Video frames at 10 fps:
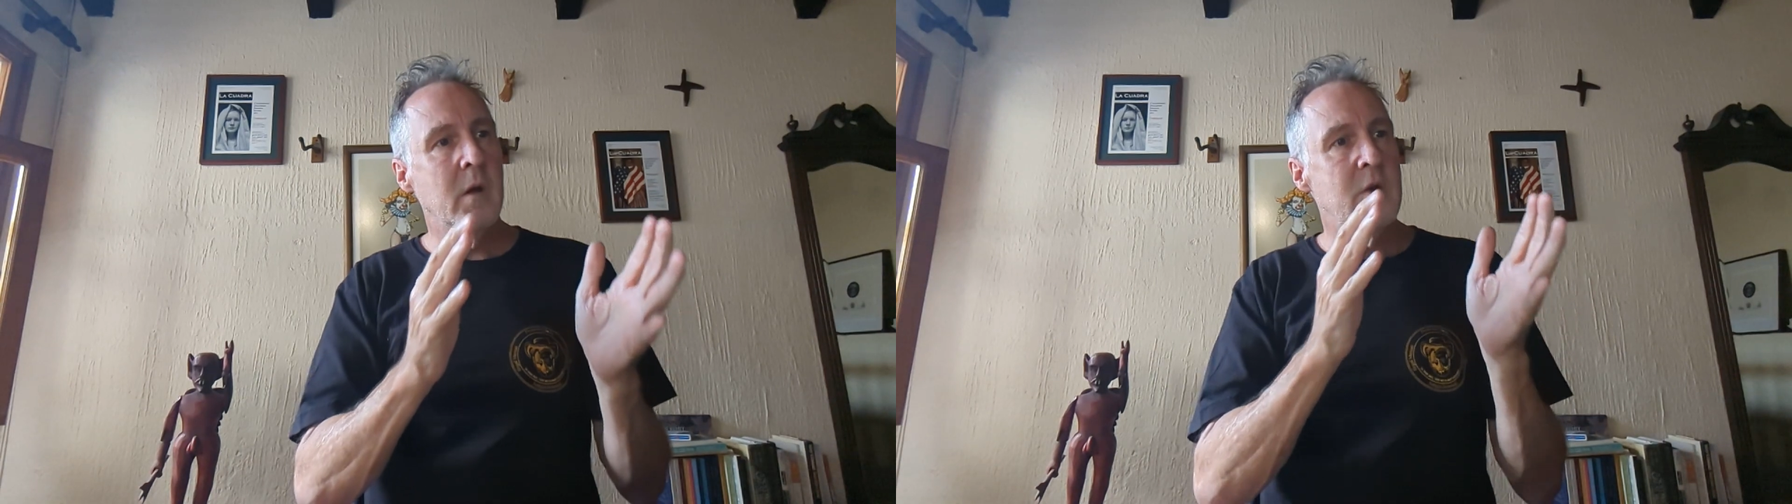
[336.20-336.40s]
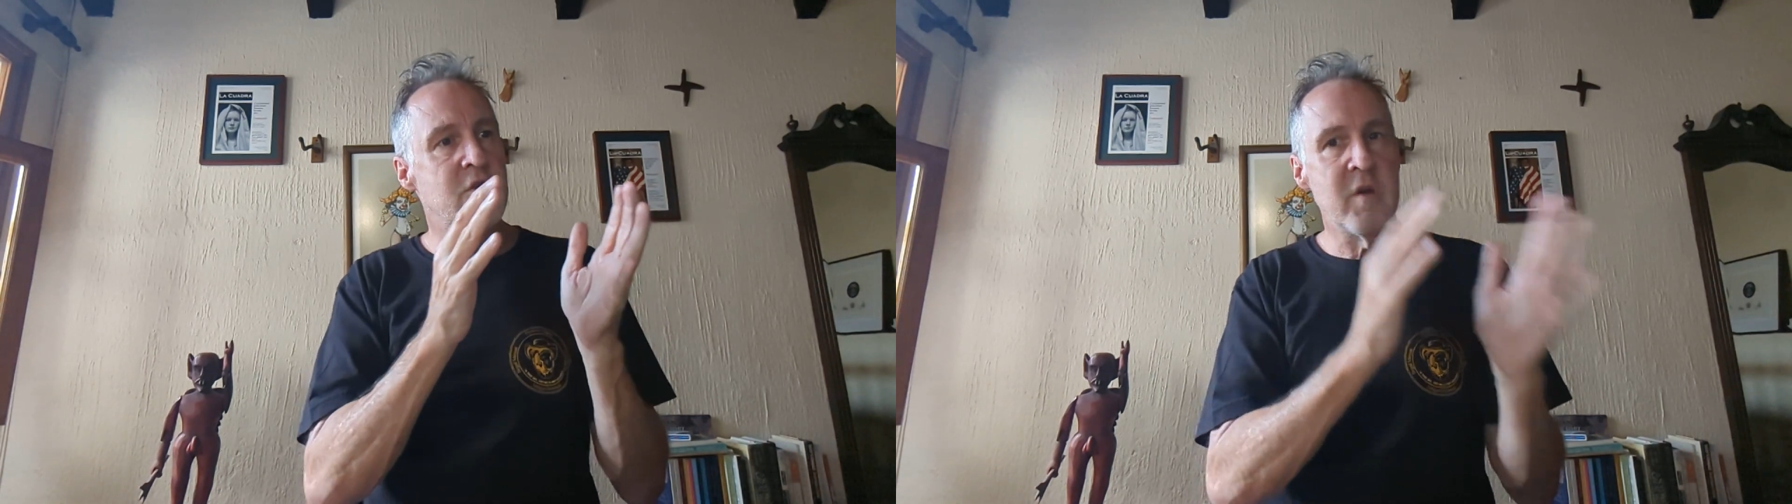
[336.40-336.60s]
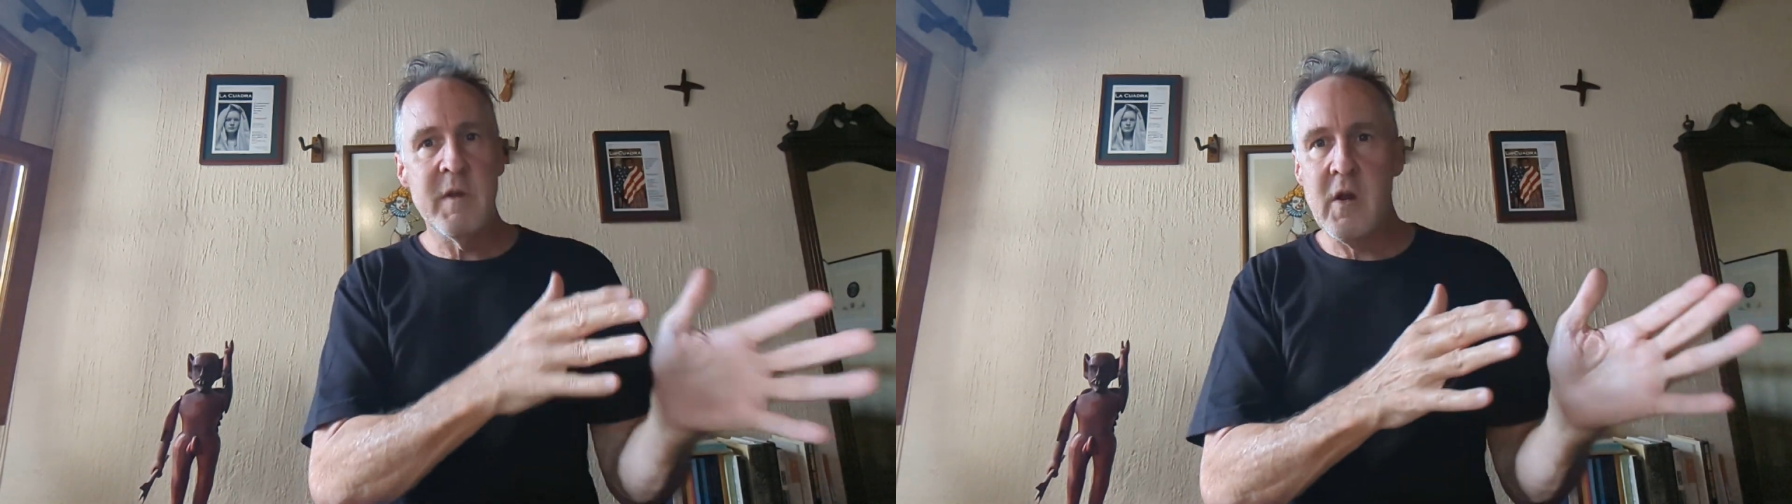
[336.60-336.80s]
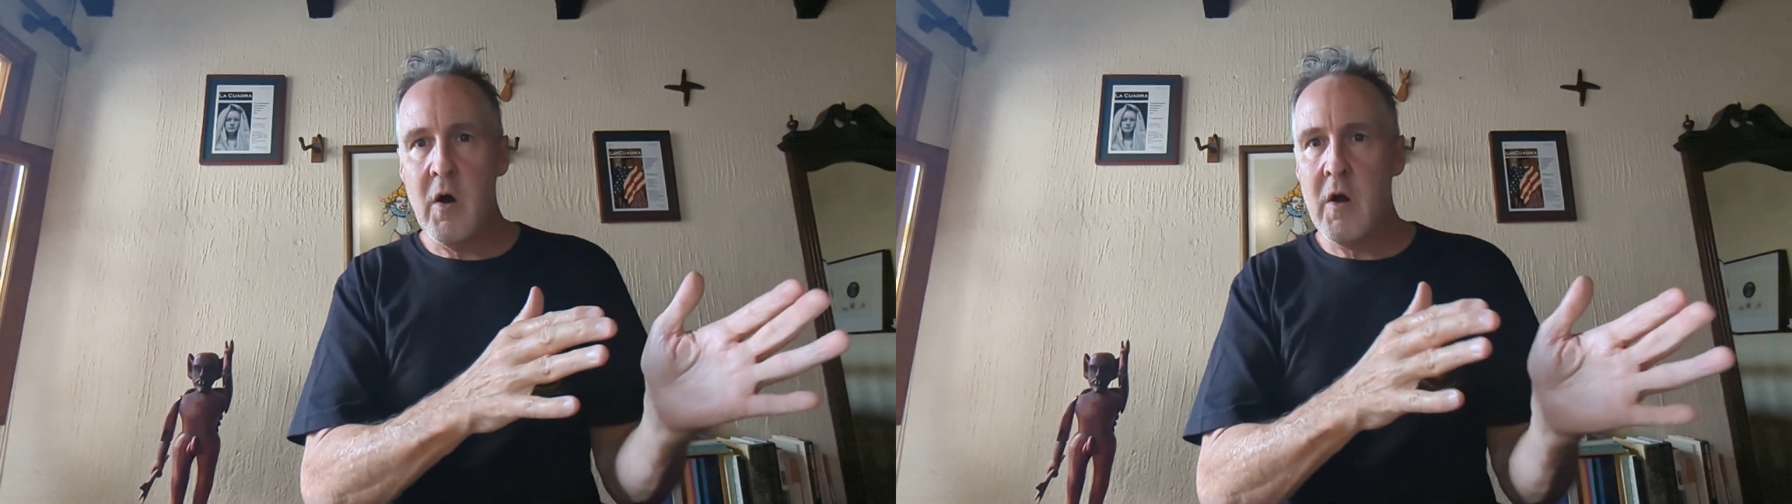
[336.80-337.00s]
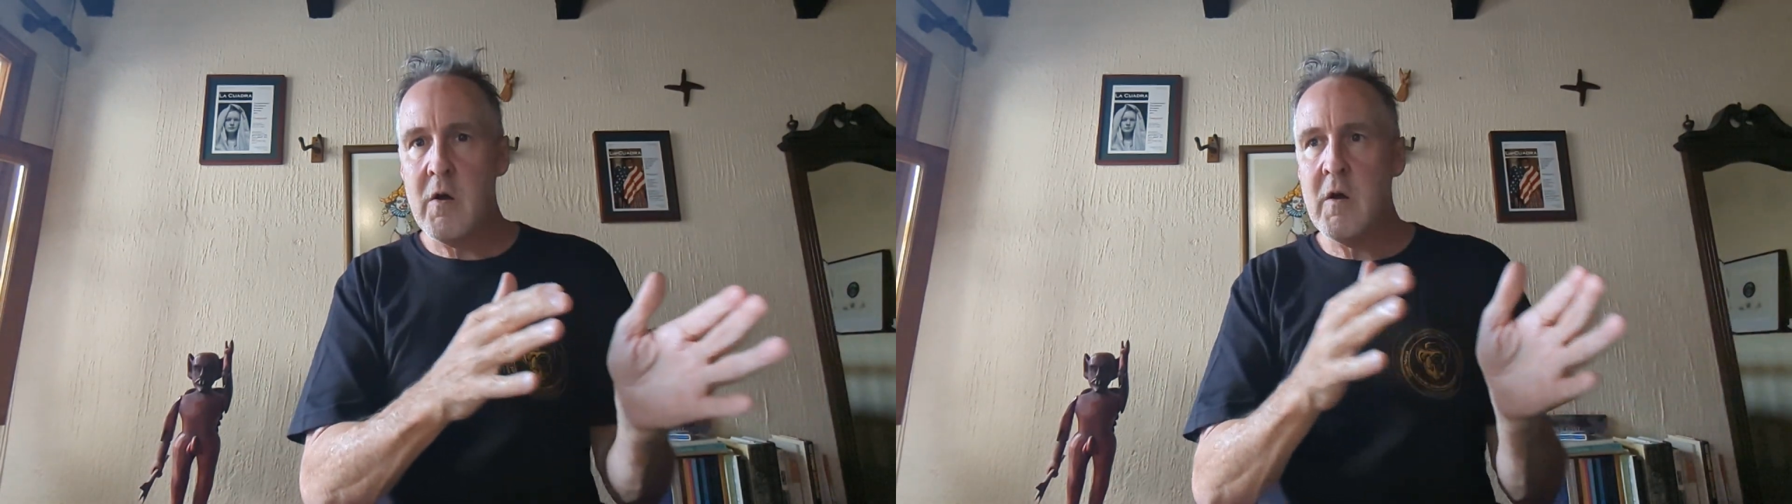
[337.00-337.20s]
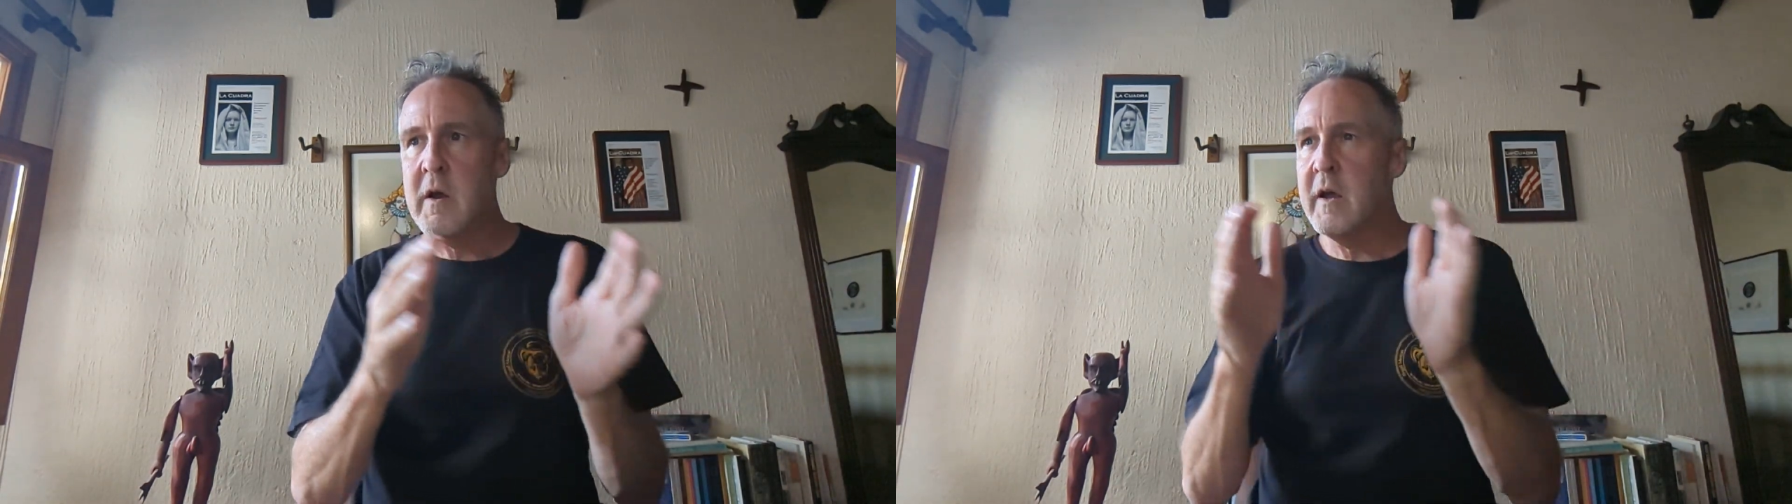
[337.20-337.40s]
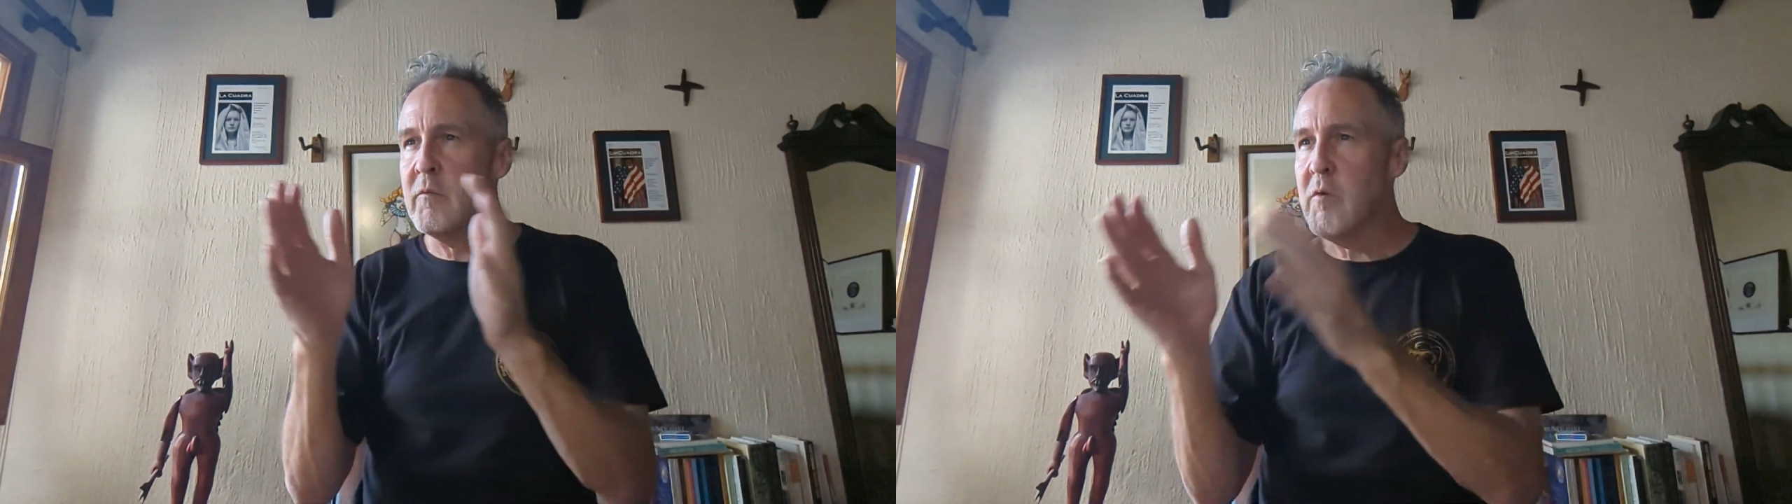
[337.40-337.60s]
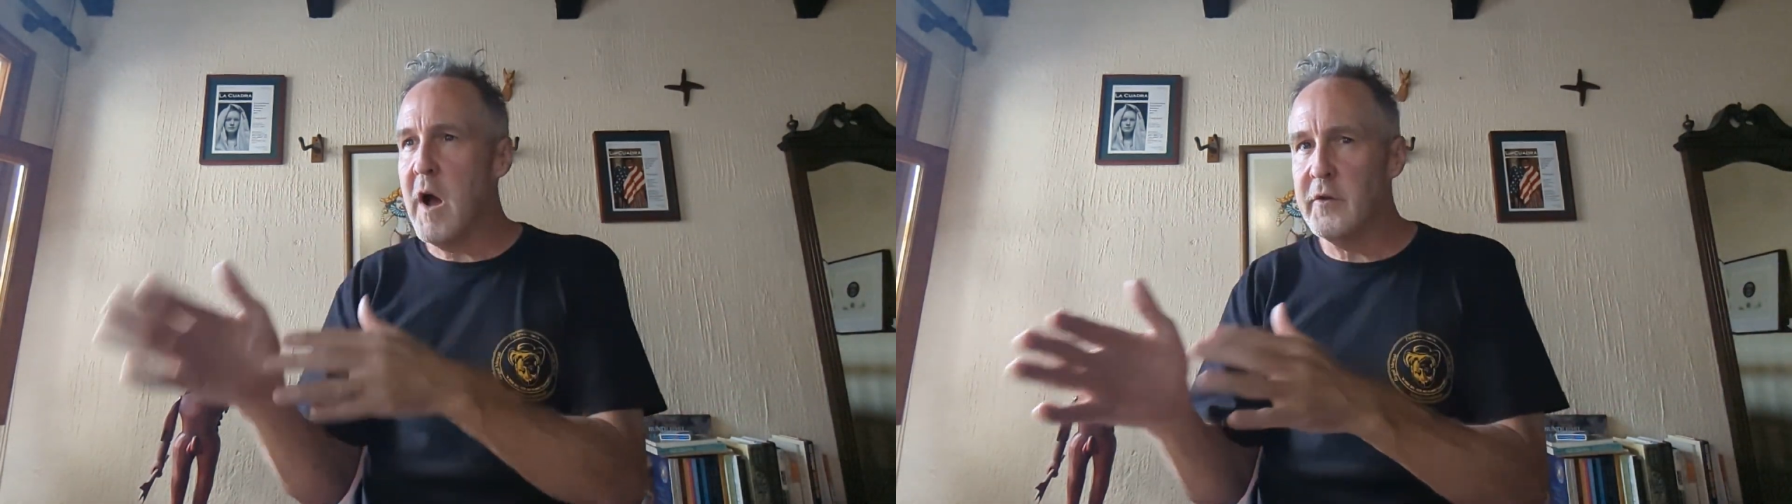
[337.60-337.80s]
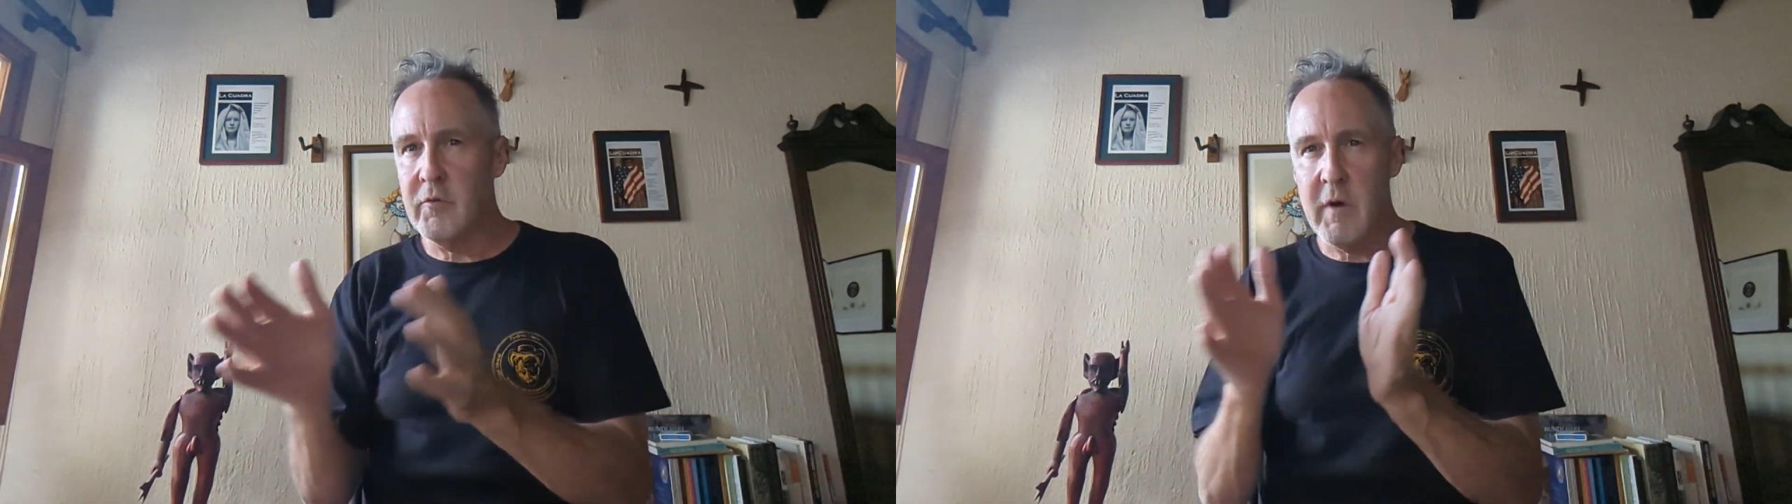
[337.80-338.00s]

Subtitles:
Jimmy Carter and Ronald